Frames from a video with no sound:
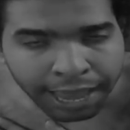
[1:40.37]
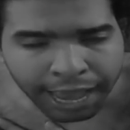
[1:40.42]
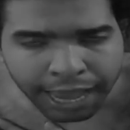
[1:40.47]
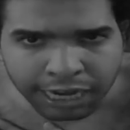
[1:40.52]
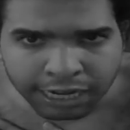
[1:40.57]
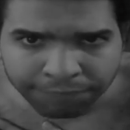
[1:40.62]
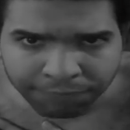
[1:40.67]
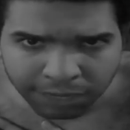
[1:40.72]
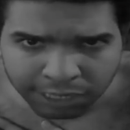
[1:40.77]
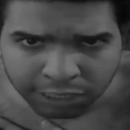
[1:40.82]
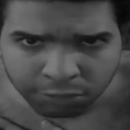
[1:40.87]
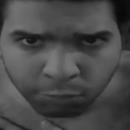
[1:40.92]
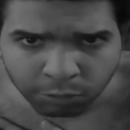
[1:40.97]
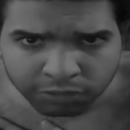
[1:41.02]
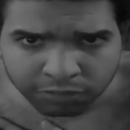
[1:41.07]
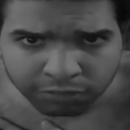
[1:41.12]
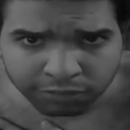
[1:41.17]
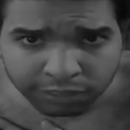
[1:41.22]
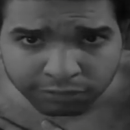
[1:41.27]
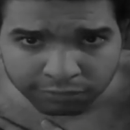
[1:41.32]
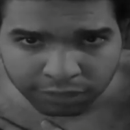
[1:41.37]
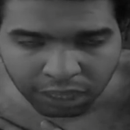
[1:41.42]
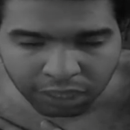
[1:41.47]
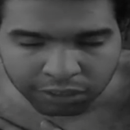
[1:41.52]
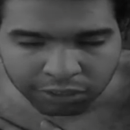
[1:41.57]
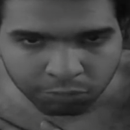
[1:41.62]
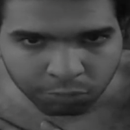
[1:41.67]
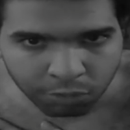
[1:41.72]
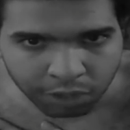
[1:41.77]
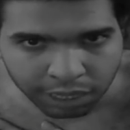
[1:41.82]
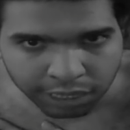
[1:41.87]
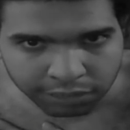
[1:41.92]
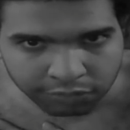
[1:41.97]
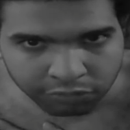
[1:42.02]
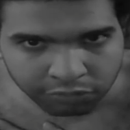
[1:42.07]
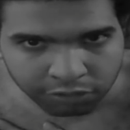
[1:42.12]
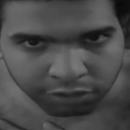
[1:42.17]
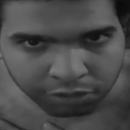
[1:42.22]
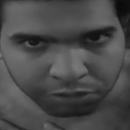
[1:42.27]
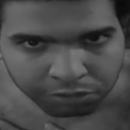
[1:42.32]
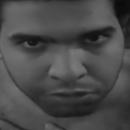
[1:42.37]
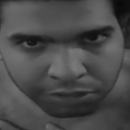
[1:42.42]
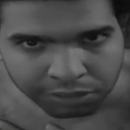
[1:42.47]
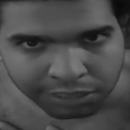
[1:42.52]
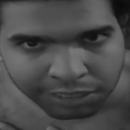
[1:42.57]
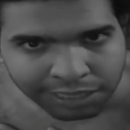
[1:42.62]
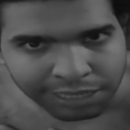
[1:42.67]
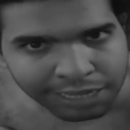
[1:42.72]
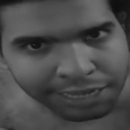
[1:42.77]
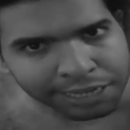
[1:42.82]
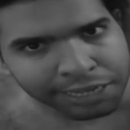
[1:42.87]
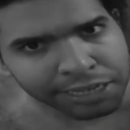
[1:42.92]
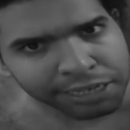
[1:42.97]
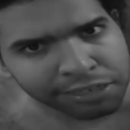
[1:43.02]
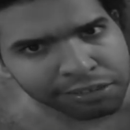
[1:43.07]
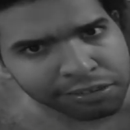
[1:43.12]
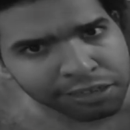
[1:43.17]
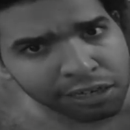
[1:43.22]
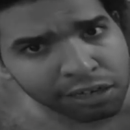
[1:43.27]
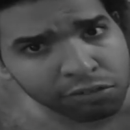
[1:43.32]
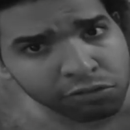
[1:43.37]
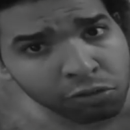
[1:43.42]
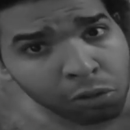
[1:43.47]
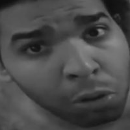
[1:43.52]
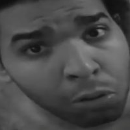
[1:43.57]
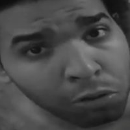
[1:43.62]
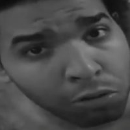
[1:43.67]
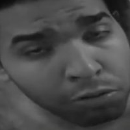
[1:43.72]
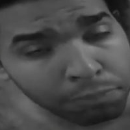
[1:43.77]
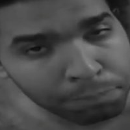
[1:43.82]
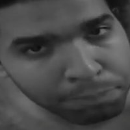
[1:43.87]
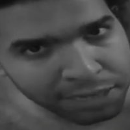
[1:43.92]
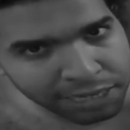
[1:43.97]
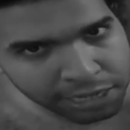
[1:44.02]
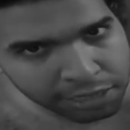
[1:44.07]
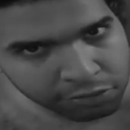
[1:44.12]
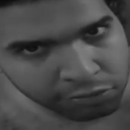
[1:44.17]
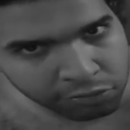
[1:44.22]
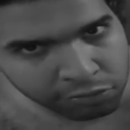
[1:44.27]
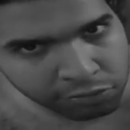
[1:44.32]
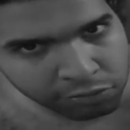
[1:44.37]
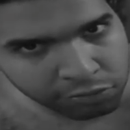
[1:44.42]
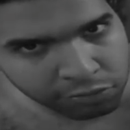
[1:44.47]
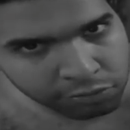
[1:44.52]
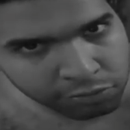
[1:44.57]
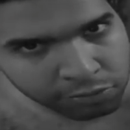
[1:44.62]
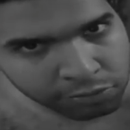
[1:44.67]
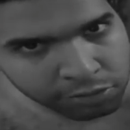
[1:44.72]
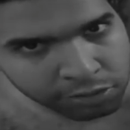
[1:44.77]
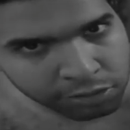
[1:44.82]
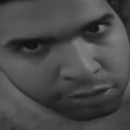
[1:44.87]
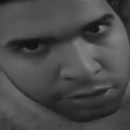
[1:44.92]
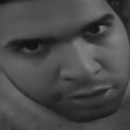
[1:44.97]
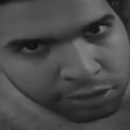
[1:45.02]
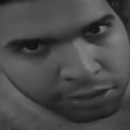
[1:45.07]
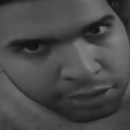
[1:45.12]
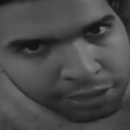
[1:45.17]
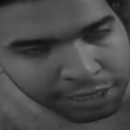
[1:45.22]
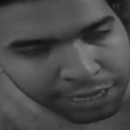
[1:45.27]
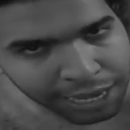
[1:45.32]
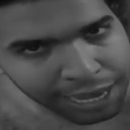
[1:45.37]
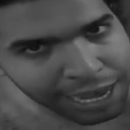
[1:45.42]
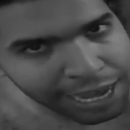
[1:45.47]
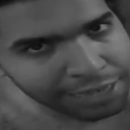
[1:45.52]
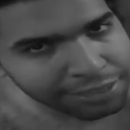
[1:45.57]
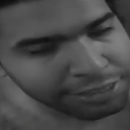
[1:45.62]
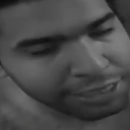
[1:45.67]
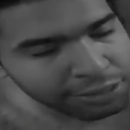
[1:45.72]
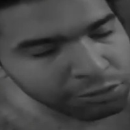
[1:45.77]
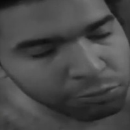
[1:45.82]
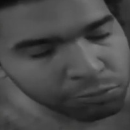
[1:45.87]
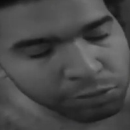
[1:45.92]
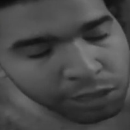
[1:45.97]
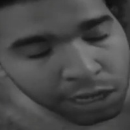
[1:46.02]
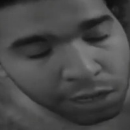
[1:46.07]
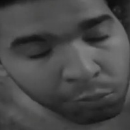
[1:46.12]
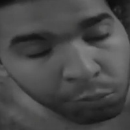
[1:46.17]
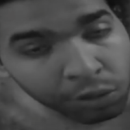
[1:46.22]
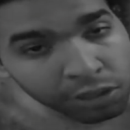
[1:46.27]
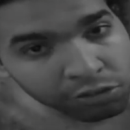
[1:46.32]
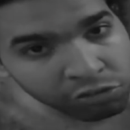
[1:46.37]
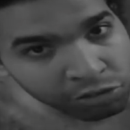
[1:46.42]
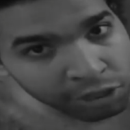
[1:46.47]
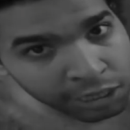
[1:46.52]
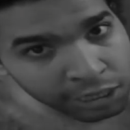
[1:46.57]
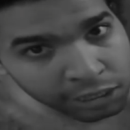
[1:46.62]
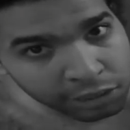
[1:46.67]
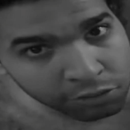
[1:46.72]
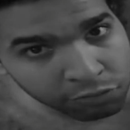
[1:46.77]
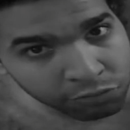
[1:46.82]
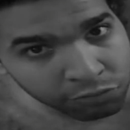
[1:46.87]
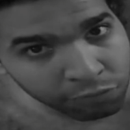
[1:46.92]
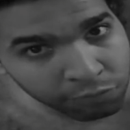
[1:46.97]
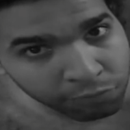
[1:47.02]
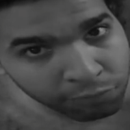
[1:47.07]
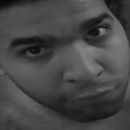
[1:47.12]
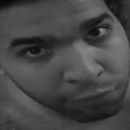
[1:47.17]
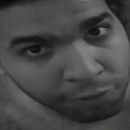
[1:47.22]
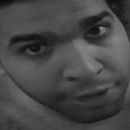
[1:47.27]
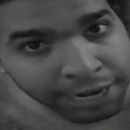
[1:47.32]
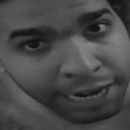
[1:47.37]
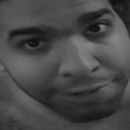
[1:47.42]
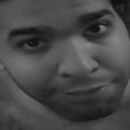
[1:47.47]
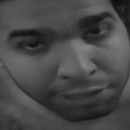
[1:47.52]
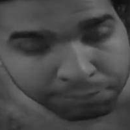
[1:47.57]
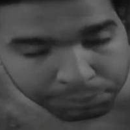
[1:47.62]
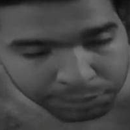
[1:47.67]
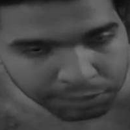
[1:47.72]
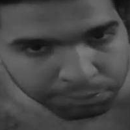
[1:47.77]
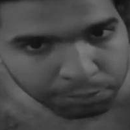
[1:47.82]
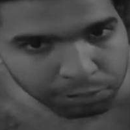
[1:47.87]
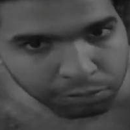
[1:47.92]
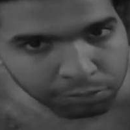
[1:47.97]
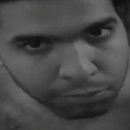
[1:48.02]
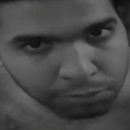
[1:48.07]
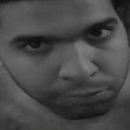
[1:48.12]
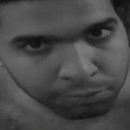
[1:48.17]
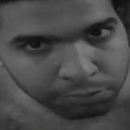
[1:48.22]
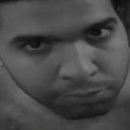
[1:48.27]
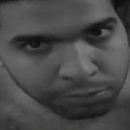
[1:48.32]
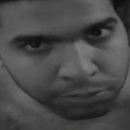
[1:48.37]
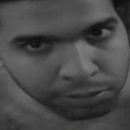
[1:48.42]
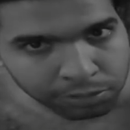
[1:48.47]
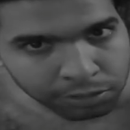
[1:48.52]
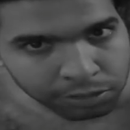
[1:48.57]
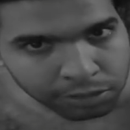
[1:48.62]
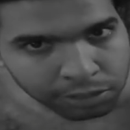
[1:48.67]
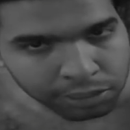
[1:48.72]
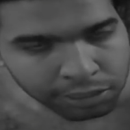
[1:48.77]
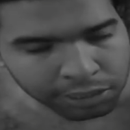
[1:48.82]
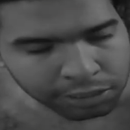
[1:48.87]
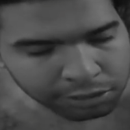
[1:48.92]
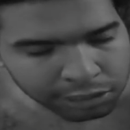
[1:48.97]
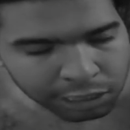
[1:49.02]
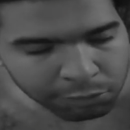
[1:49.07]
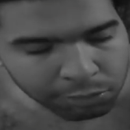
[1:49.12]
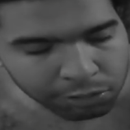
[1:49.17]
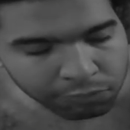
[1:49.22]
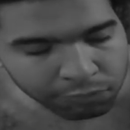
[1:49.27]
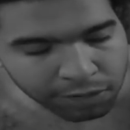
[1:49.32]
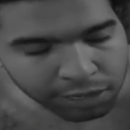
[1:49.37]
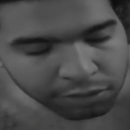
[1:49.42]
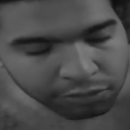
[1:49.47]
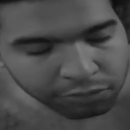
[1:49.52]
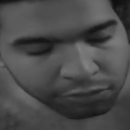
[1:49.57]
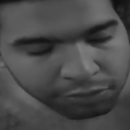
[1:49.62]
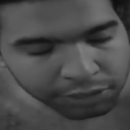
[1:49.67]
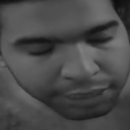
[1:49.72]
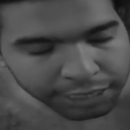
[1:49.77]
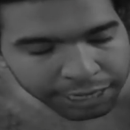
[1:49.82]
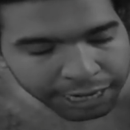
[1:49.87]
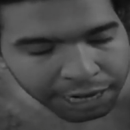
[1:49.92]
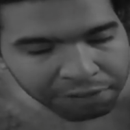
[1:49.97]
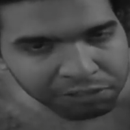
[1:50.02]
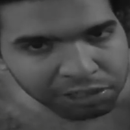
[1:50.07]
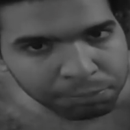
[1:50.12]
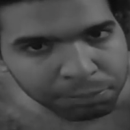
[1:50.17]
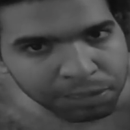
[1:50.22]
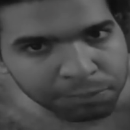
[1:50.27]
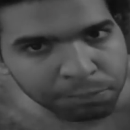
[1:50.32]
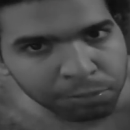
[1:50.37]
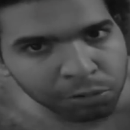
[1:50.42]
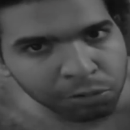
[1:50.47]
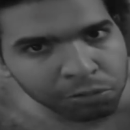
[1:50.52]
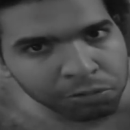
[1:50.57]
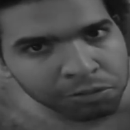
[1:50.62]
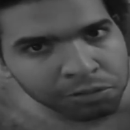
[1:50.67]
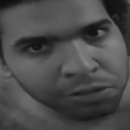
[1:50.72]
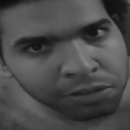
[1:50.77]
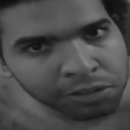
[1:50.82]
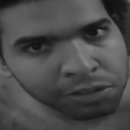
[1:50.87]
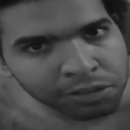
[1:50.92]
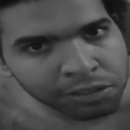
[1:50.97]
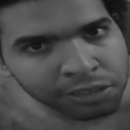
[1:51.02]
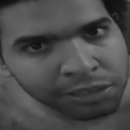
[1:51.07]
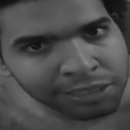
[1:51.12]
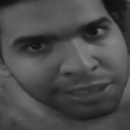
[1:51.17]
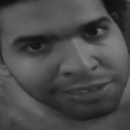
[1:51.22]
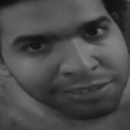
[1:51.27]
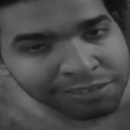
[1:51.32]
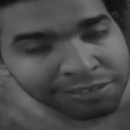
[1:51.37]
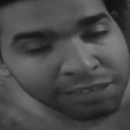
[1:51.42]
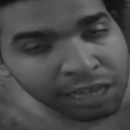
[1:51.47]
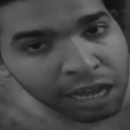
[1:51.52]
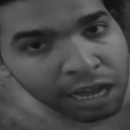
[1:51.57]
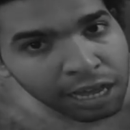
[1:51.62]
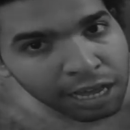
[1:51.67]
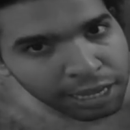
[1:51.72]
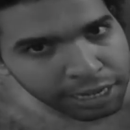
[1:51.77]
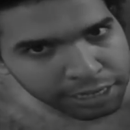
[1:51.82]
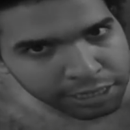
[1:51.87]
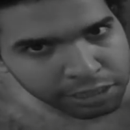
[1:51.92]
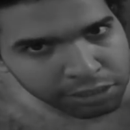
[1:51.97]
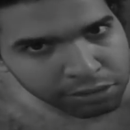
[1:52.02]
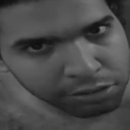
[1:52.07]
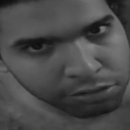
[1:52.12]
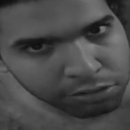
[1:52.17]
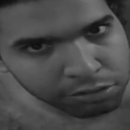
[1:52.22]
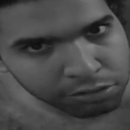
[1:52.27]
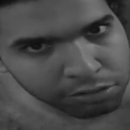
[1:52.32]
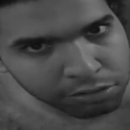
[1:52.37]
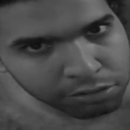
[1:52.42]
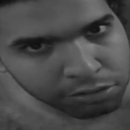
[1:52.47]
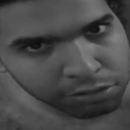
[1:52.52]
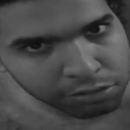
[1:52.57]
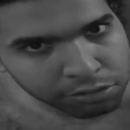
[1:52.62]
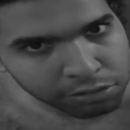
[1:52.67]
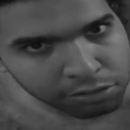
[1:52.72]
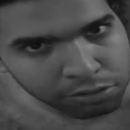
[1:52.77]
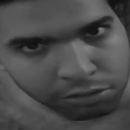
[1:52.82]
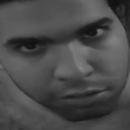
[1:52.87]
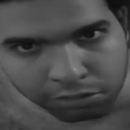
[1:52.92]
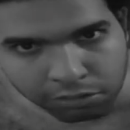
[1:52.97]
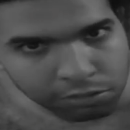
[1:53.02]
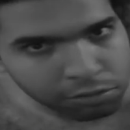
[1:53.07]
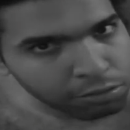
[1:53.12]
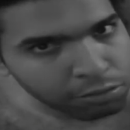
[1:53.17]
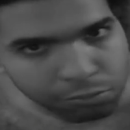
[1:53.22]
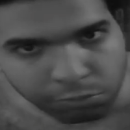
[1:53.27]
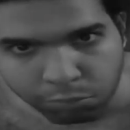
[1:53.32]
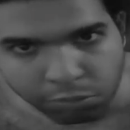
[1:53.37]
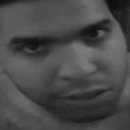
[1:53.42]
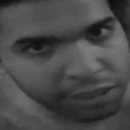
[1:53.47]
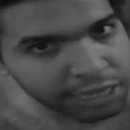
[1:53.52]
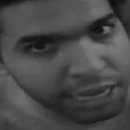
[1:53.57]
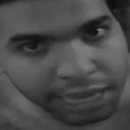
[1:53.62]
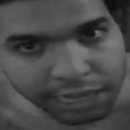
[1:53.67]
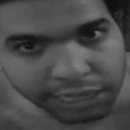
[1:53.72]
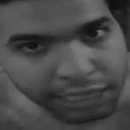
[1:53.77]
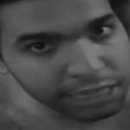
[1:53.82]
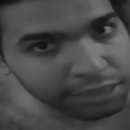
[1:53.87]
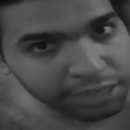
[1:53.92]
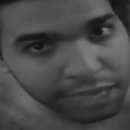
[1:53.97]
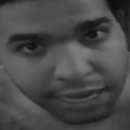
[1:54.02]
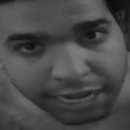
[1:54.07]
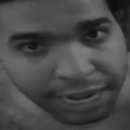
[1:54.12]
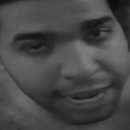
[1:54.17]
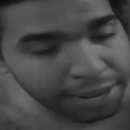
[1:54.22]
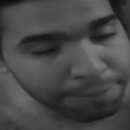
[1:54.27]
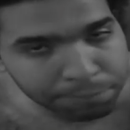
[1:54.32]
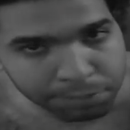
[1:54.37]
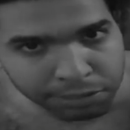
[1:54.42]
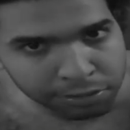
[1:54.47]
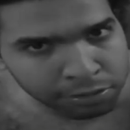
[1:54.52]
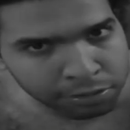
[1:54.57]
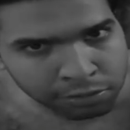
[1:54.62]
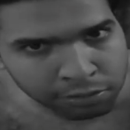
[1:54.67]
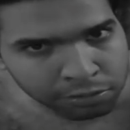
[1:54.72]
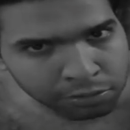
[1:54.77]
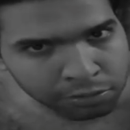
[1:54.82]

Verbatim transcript: And if anyone says otherwise, they're total bigots, and they do not want change for hairy people. They would rather see hairy people die. We can't let that happen.